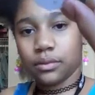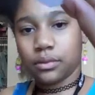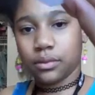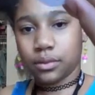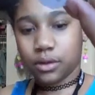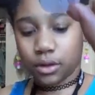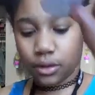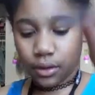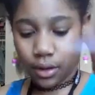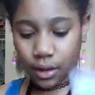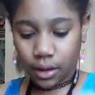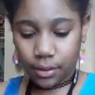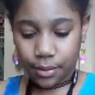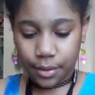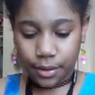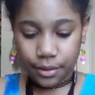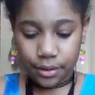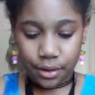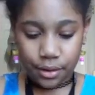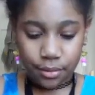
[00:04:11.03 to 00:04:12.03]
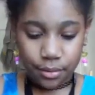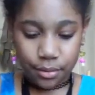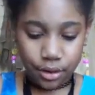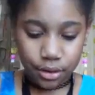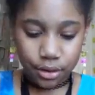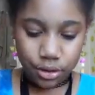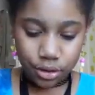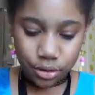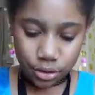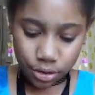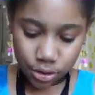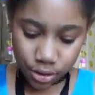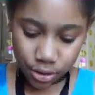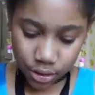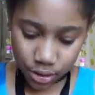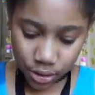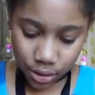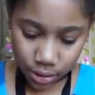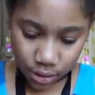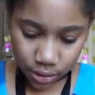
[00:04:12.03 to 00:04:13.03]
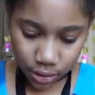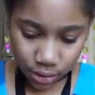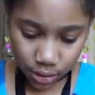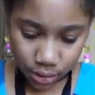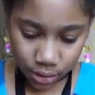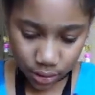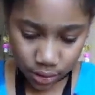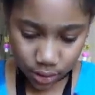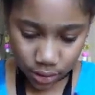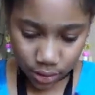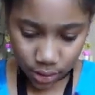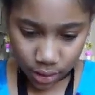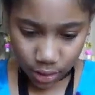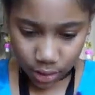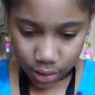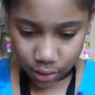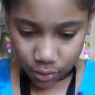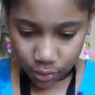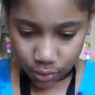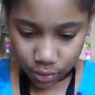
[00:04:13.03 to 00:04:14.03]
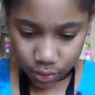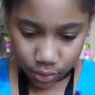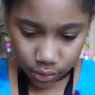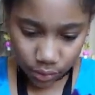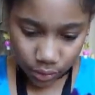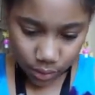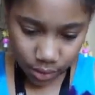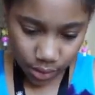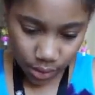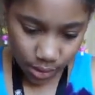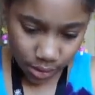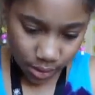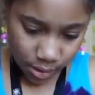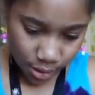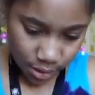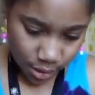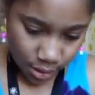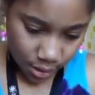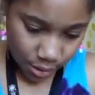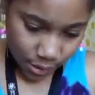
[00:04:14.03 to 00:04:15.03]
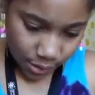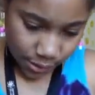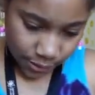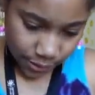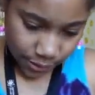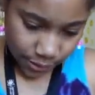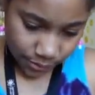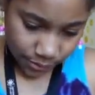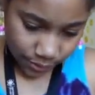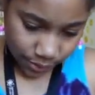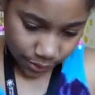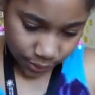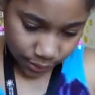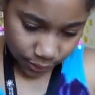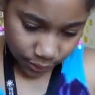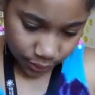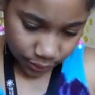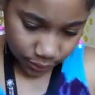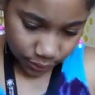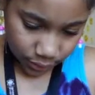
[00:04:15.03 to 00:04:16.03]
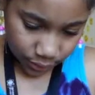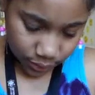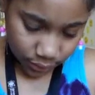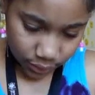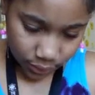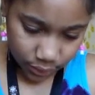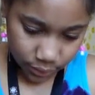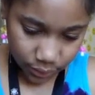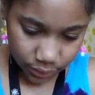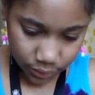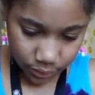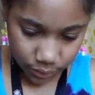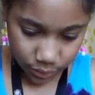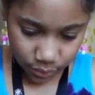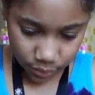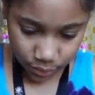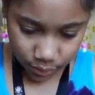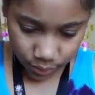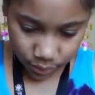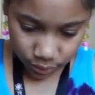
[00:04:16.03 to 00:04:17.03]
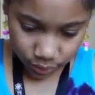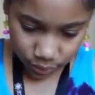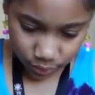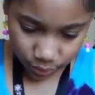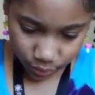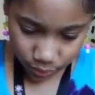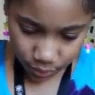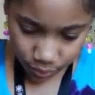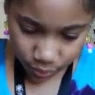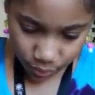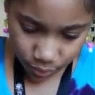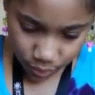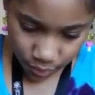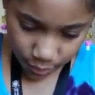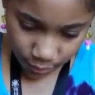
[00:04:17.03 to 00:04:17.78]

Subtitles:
so about that much, and then I will place it onto